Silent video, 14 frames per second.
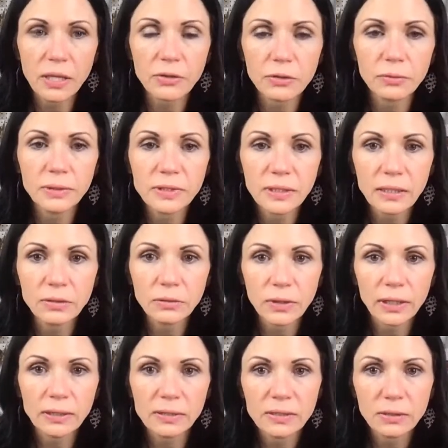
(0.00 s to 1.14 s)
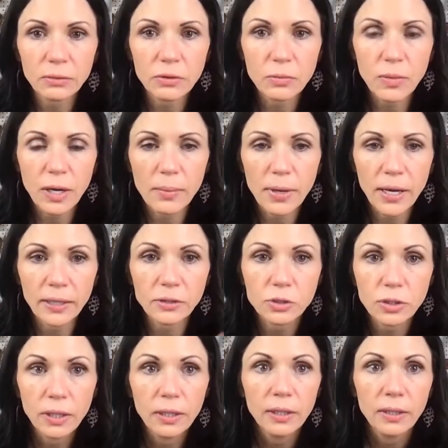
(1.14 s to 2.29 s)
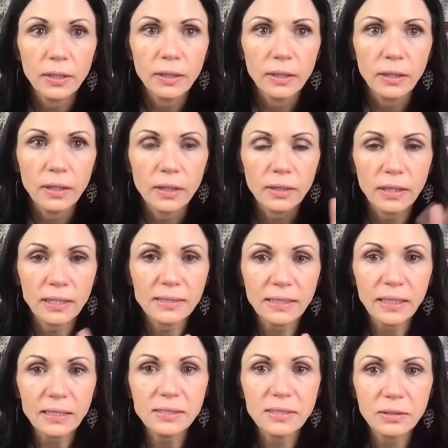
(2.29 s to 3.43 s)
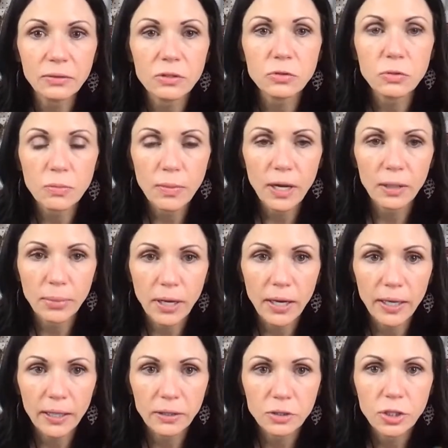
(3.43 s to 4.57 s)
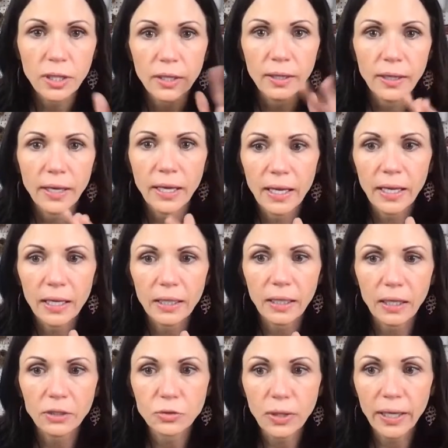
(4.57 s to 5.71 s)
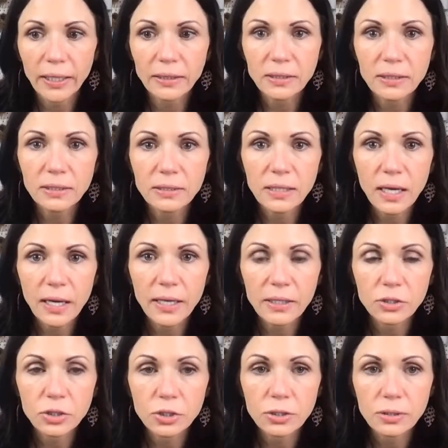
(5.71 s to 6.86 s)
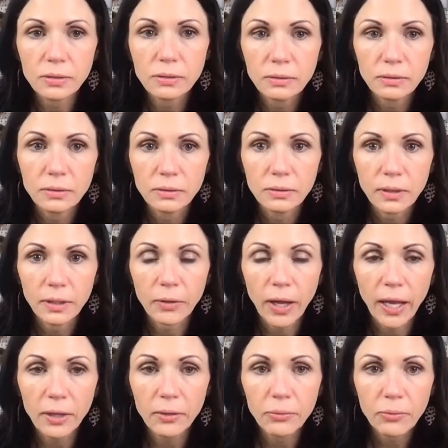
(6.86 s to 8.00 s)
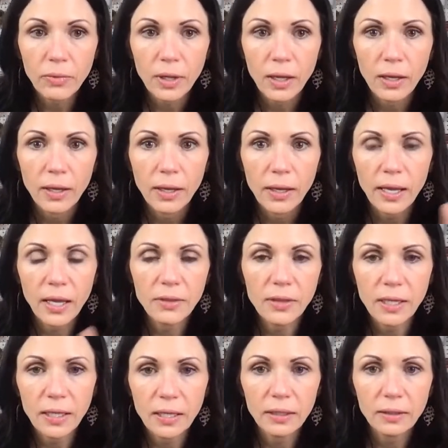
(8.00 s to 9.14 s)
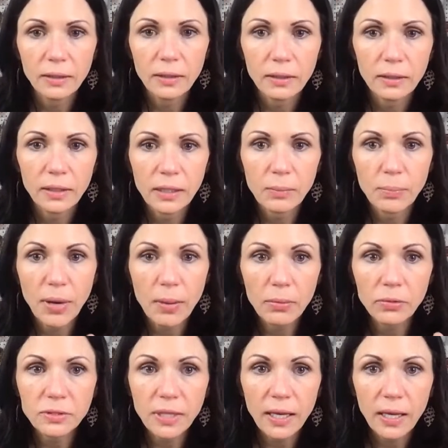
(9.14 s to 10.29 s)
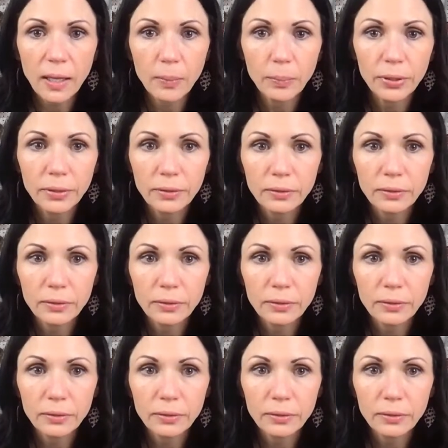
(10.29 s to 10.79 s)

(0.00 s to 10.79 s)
the other reason I don't like to seal with Mod Podge. Let's say I seal this with Mod Podge and I dry it to the touch, okay? And then it bubbles up